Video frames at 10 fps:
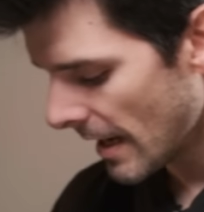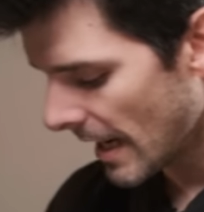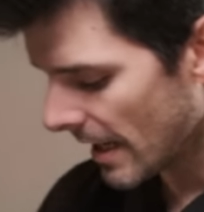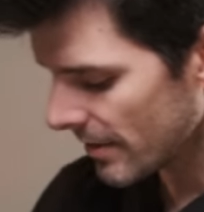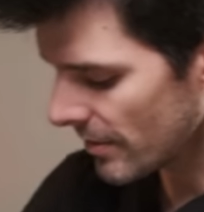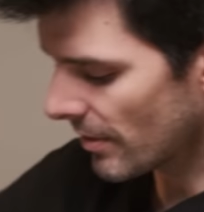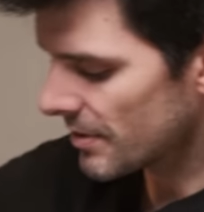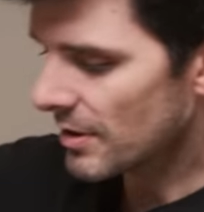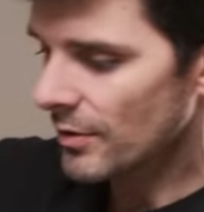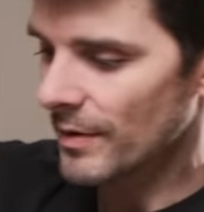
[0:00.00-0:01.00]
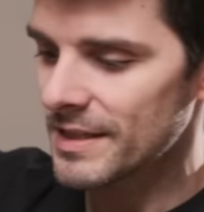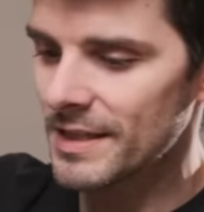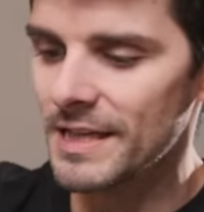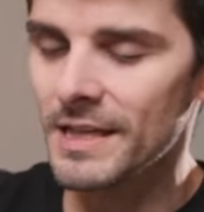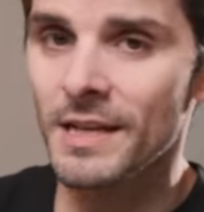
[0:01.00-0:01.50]
and you're also going to
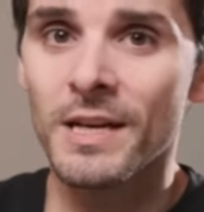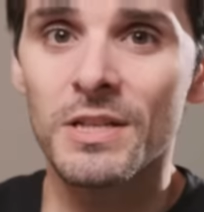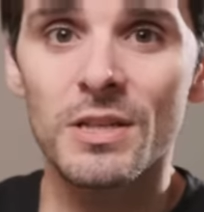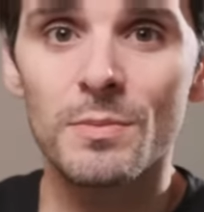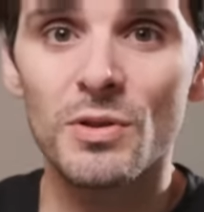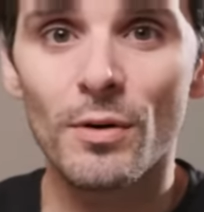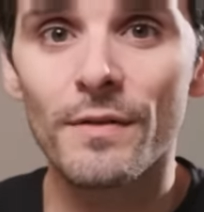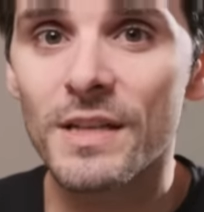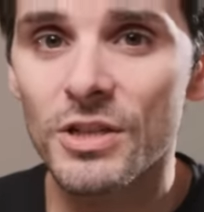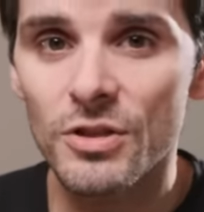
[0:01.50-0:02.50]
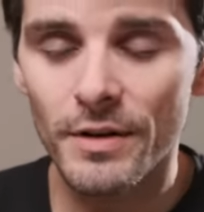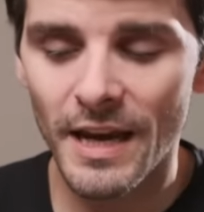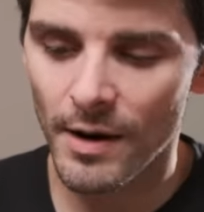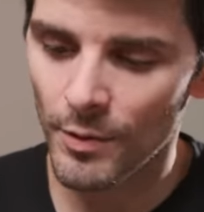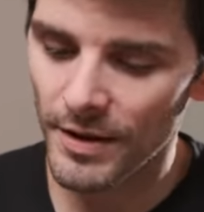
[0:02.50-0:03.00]
need some sort of digital
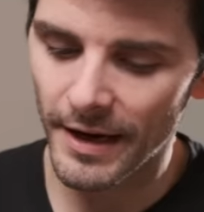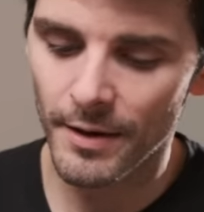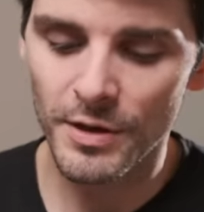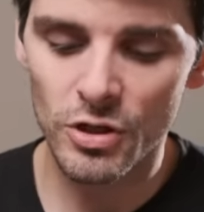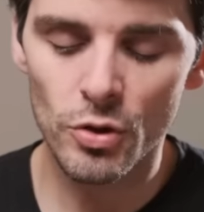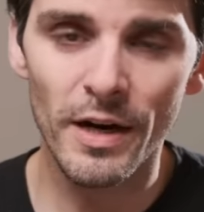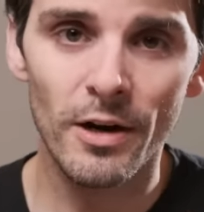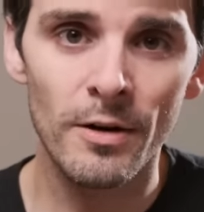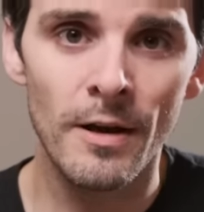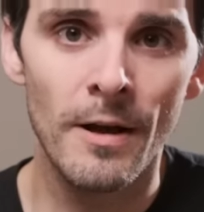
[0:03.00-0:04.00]
camera that can be triggered